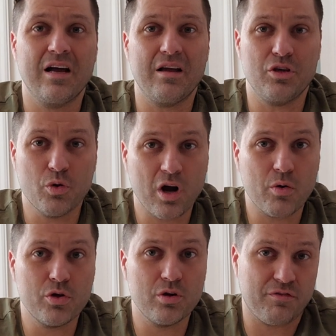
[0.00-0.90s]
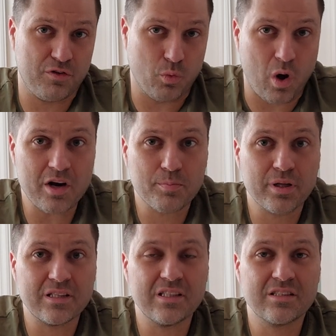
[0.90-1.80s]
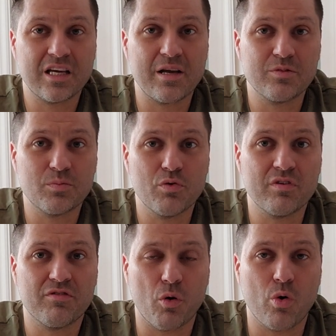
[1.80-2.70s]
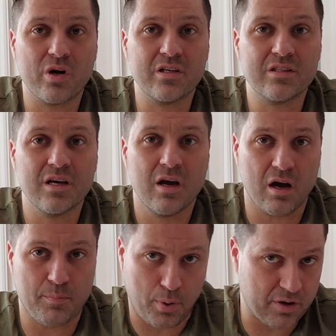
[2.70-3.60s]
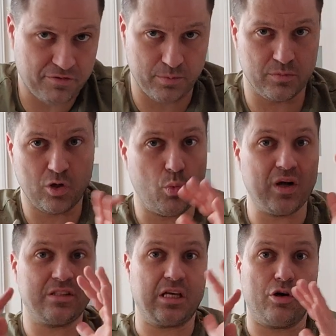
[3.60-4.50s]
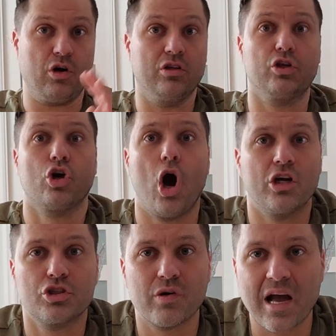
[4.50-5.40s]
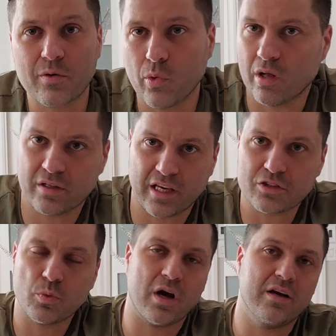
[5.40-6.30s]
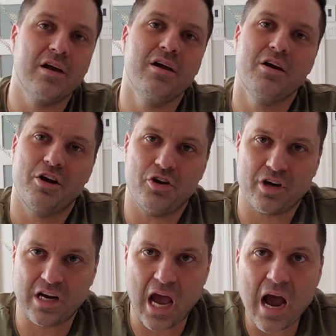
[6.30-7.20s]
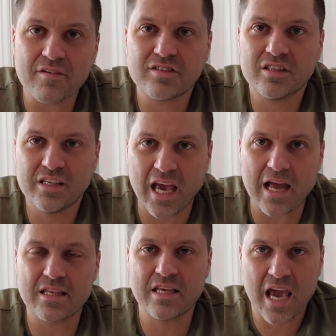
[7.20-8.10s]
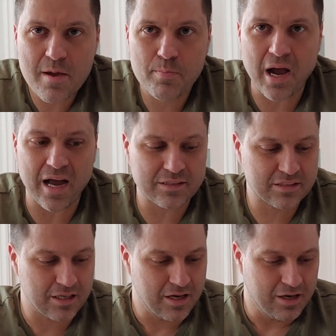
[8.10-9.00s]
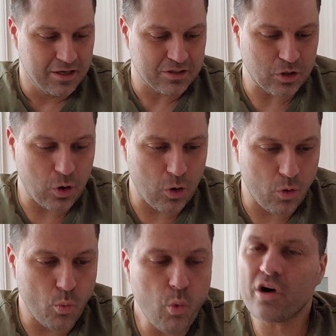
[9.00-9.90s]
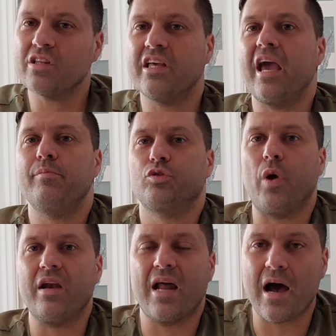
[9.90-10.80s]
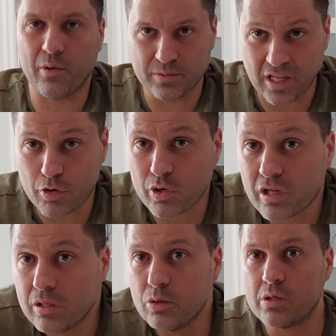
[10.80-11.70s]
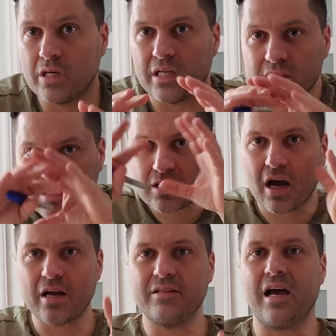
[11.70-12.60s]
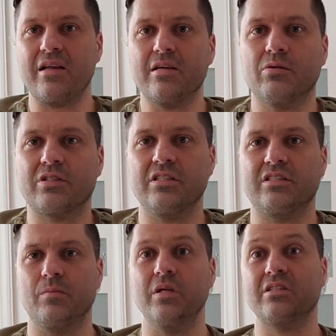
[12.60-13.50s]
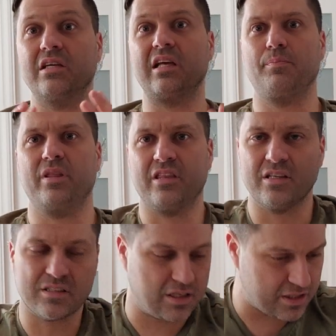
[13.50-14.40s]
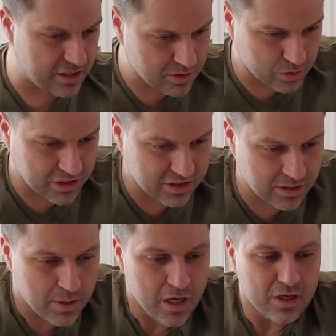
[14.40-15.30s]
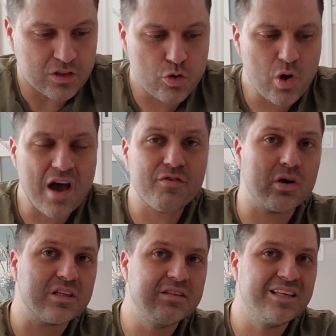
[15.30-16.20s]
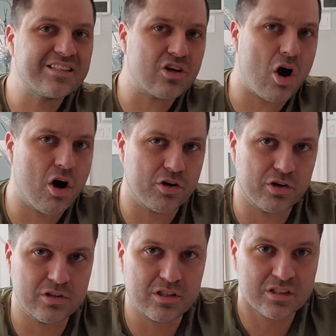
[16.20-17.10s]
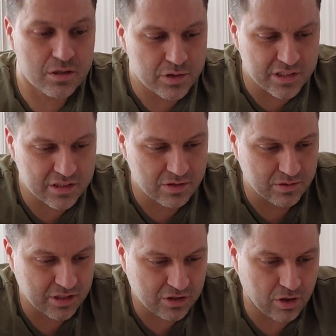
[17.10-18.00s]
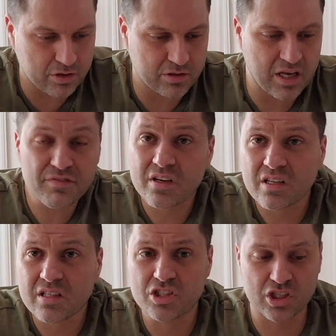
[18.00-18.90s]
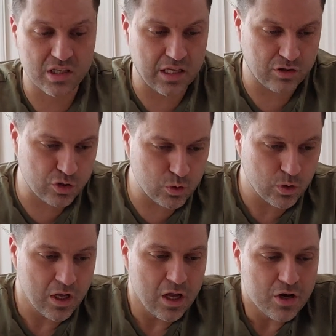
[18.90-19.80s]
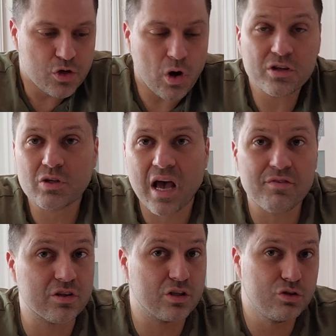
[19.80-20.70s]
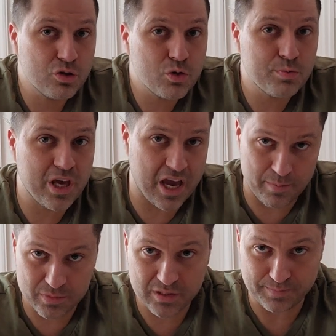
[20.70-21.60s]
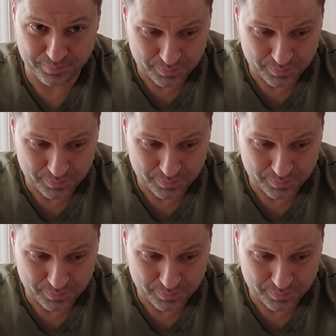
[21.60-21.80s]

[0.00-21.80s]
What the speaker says: If you want to play these games moving forward, apart from the ones that are under contract, well, guess what? You're going to have to get Game Pass. So what are the games right now that are included inside that ecosystem, inside that Bethesda ecosystem? So you have all the Dishonored series, so Dishonored Definite Edition and 2. You also have all the Doom games.